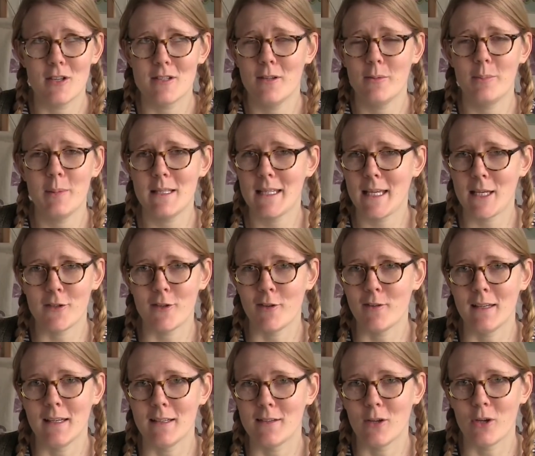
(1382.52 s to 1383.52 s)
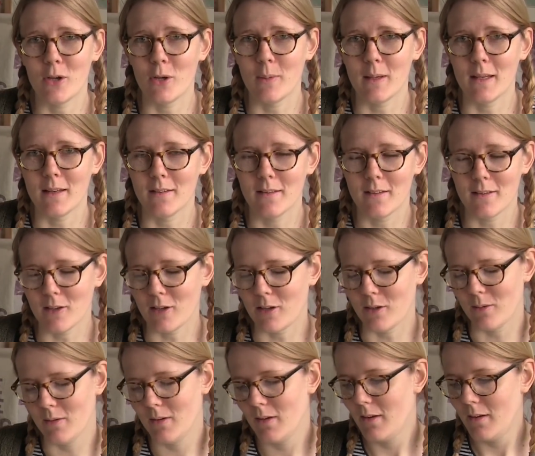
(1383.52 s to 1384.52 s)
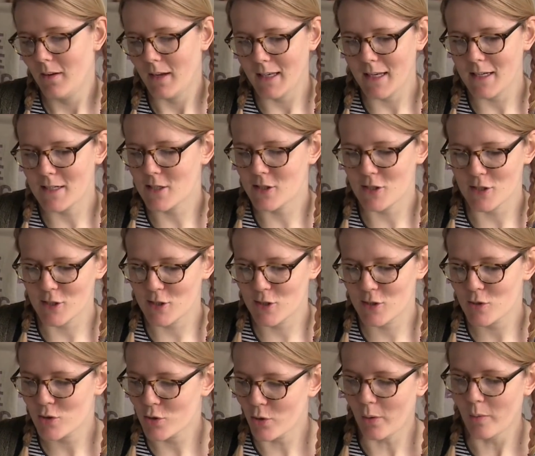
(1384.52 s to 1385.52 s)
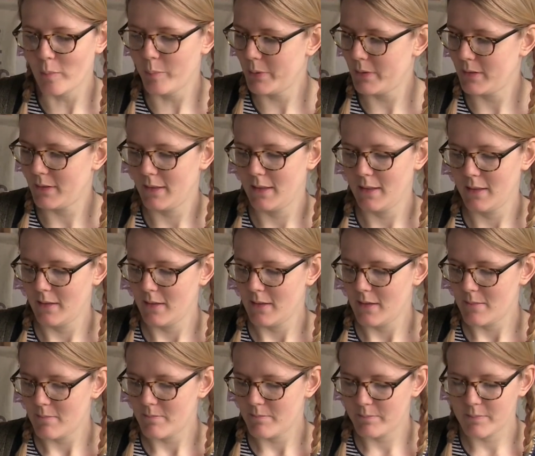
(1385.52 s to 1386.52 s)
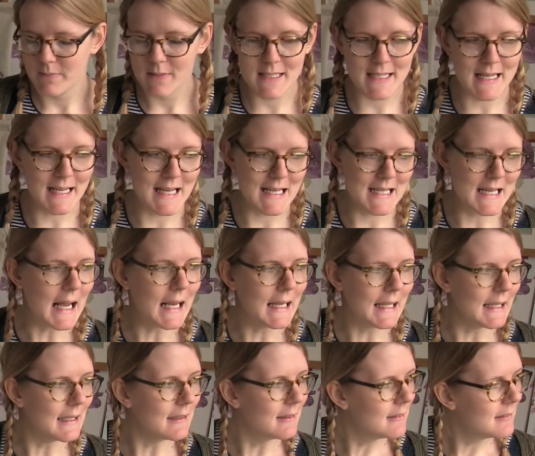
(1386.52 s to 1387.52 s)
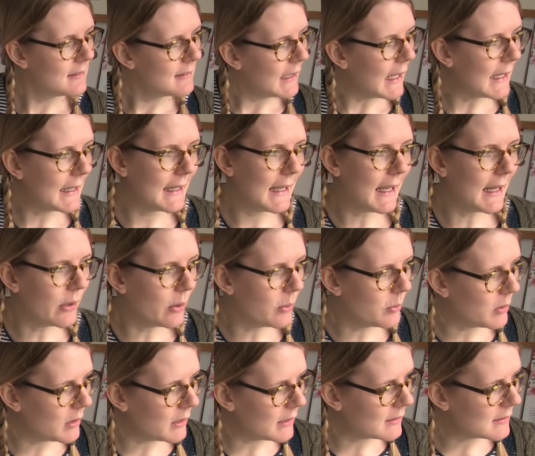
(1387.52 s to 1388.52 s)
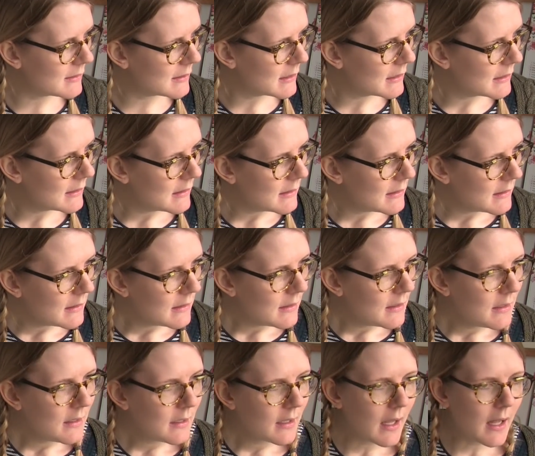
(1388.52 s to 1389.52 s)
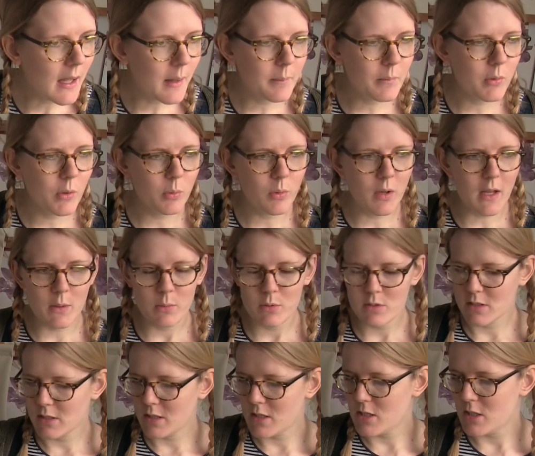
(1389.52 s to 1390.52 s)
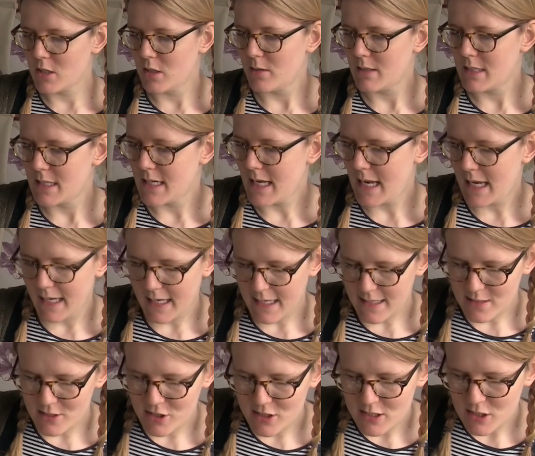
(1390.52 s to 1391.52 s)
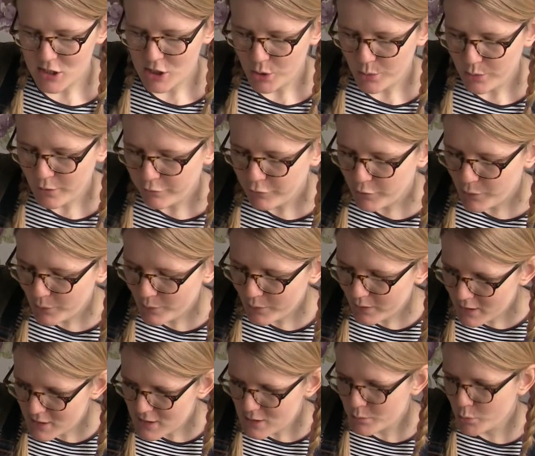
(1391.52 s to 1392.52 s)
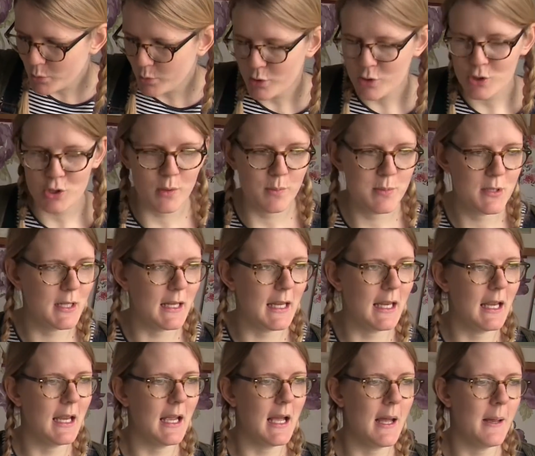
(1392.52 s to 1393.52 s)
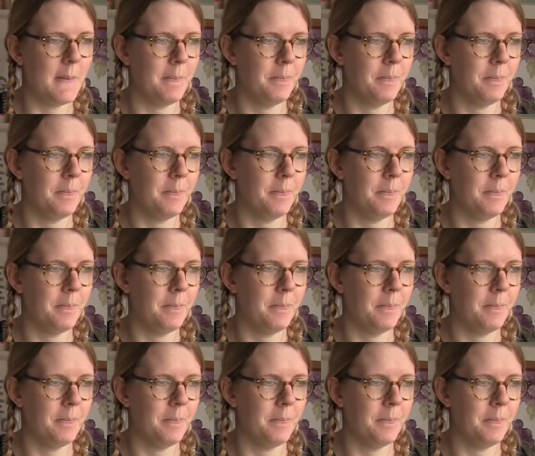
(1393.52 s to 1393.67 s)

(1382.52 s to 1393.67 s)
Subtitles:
because the potatoes need to go in. So I need to just stop dilly-dallying and get on with it. But what I was going to do today is just do a few of the smaller jobs, like